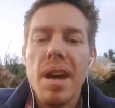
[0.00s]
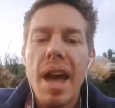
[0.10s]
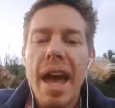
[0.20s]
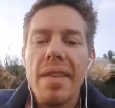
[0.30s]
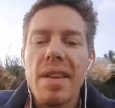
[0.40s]

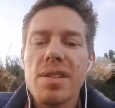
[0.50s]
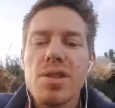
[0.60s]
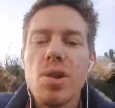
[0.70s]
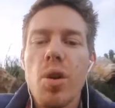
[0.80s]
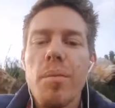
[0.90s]
And there's
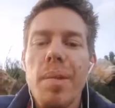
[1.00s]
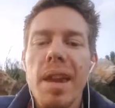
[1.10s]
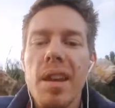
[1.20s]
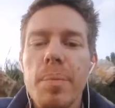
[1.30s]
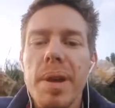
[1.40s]
so
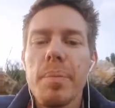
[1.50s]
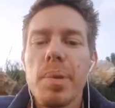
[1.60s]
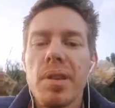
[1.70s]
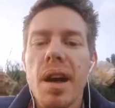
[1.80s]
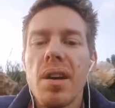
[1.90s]
many people
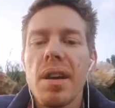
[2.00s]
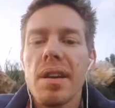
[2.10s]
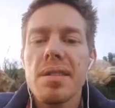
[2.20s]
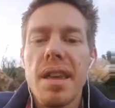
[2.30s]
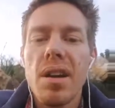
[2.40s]

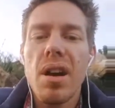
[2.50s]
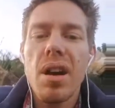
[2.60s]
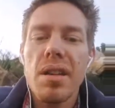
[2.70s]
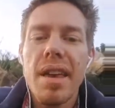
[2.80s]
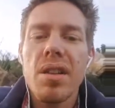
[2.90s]
nowadays that
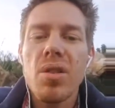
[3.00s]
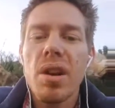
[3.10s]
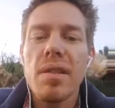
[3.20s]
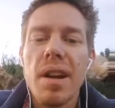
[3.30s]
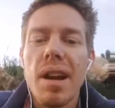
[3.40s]
they're not
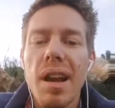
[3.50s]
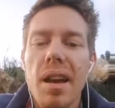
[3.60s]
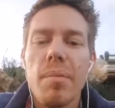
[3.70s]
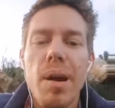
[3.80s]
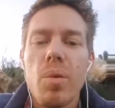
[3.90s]
even clear
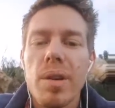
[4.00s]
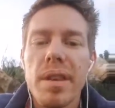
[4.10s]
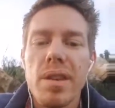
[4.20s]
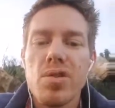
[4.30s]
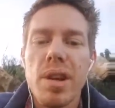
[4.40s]
about what
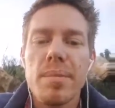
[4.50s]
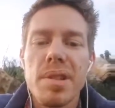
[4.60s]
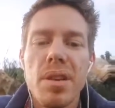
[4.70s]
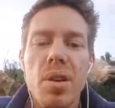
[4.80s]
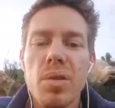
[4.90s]
their dreams
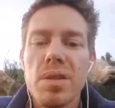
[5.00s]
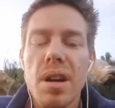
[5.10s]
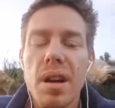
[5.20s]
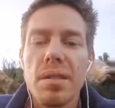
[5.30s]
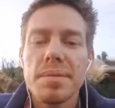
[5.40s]
and goals are.